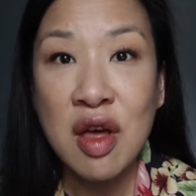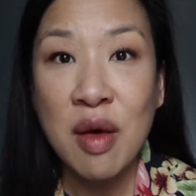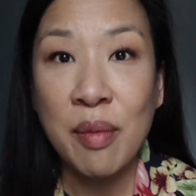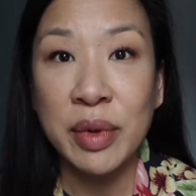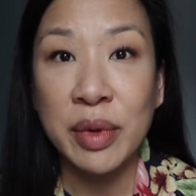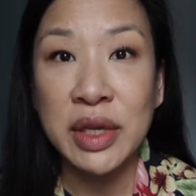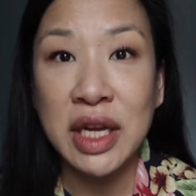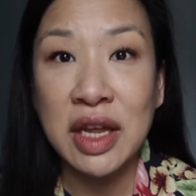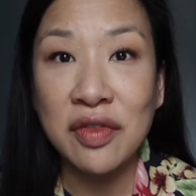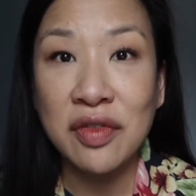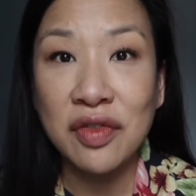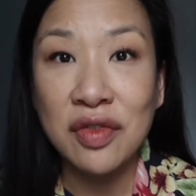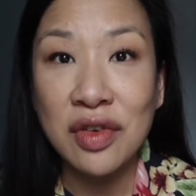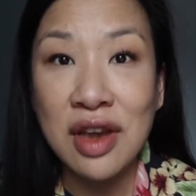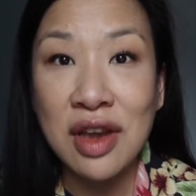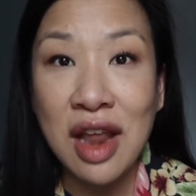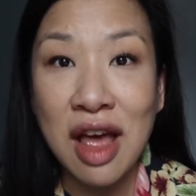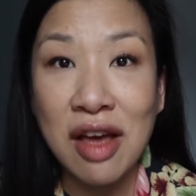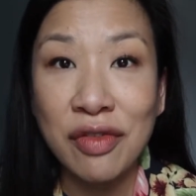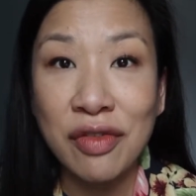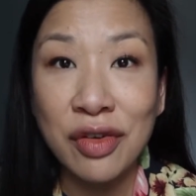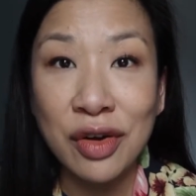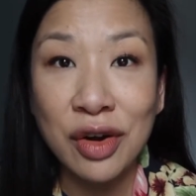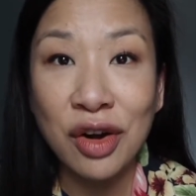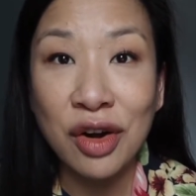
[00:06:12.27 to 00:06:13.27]
but I've
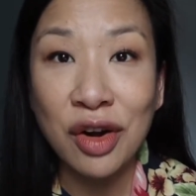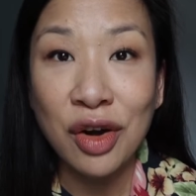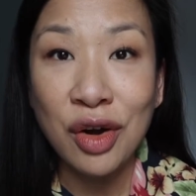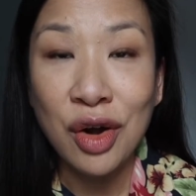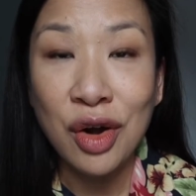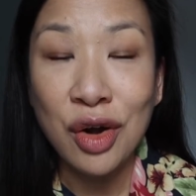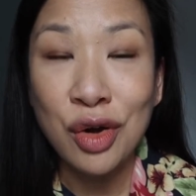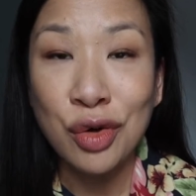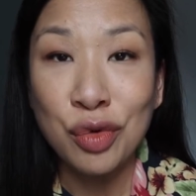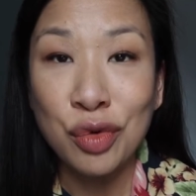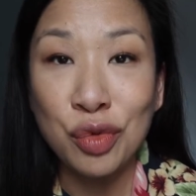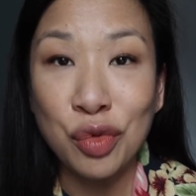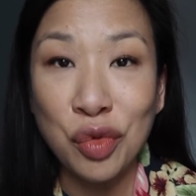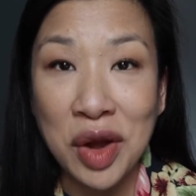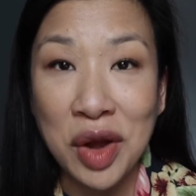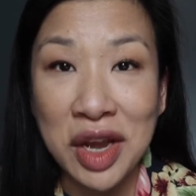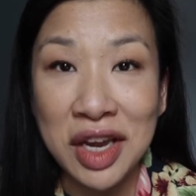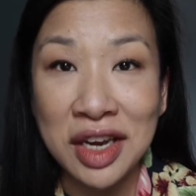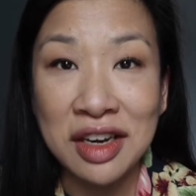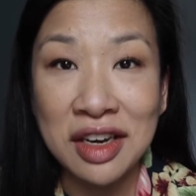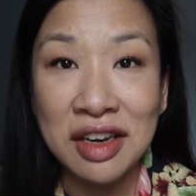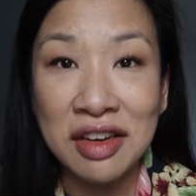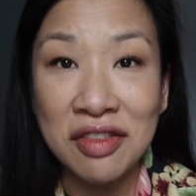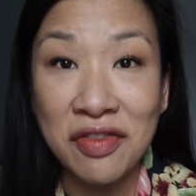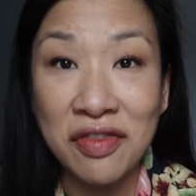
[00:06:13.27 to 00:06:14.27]
never
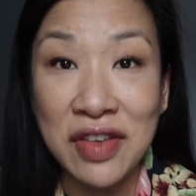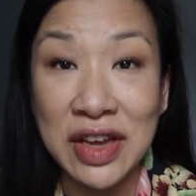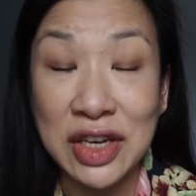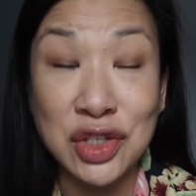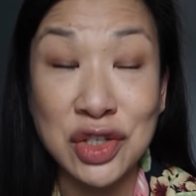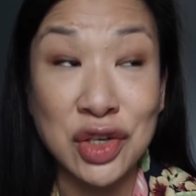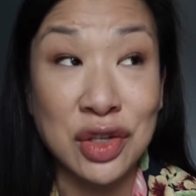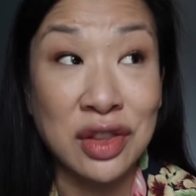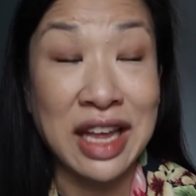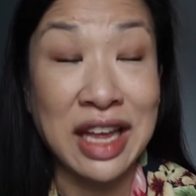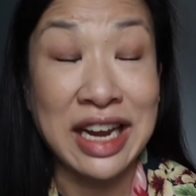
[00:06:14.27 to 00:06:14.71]
written fiction,